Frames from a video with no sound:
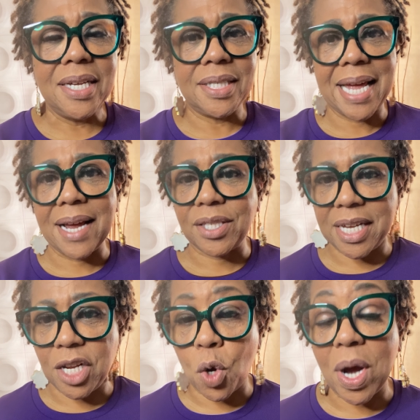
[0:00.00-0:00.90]
to answer
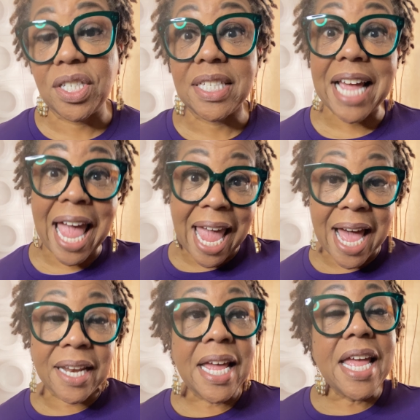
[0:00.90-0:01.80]
any questions.
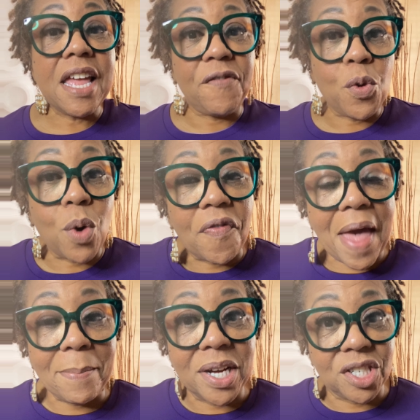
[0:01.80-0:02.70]
And if you want
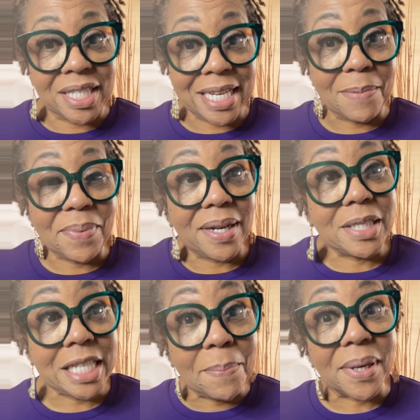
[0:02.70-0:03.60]
that budget
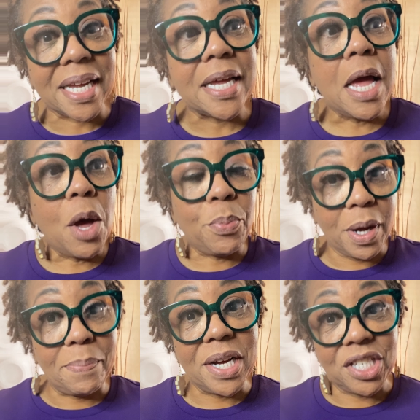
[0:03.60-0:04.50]
template,
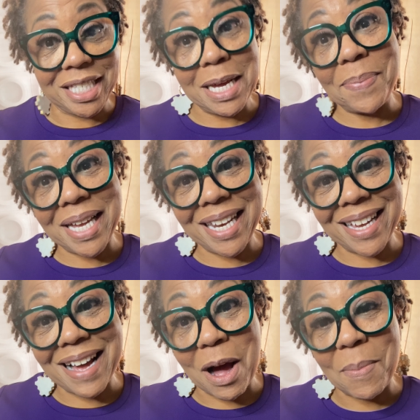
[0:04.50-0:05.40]
put budget template in the
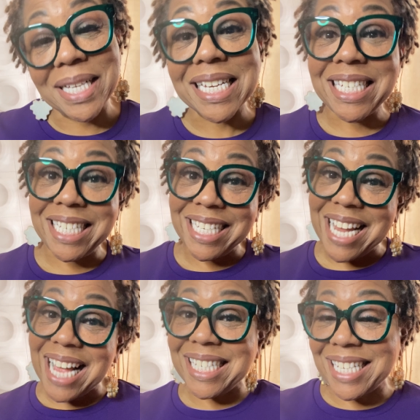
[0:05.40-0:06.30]
comments. Until
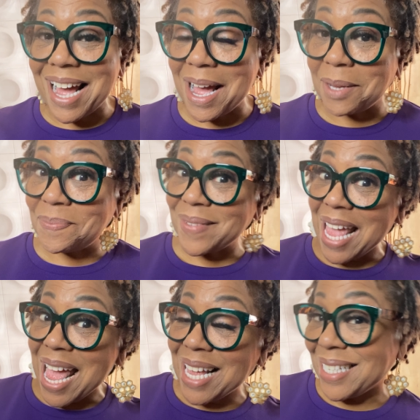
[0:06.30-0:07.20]
next time,
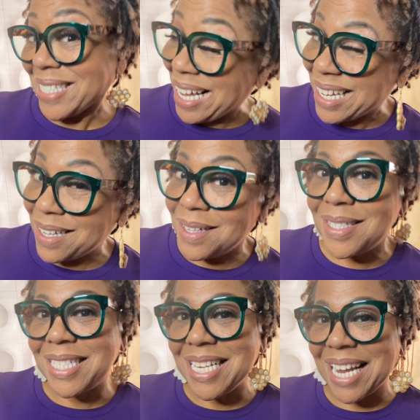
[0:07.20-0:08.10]

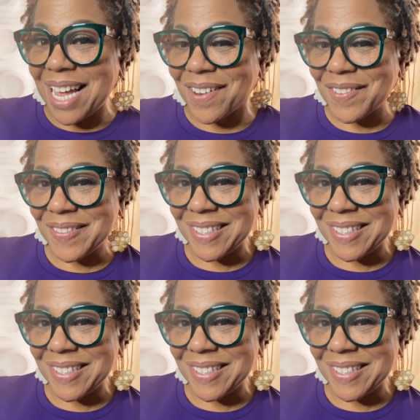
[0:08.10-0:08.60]
see you later.